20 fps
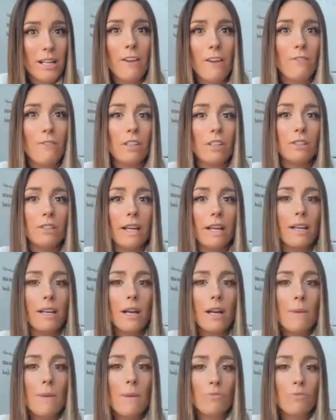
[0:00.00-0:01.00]
And I feel
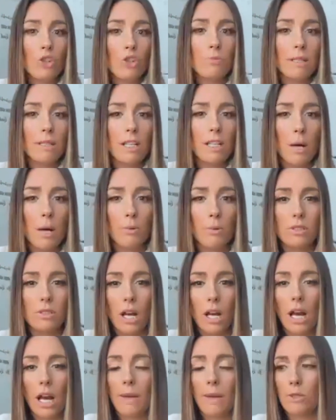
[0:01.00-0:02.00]
like there's been a couple
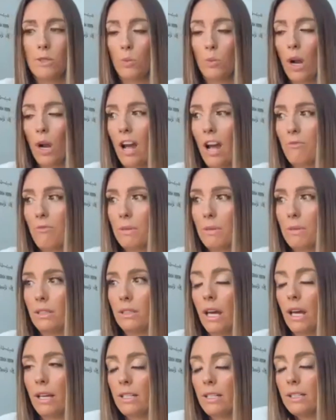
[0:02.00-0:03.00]
times where I've
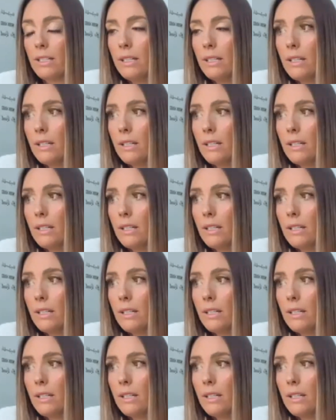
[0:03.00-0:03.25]
been like,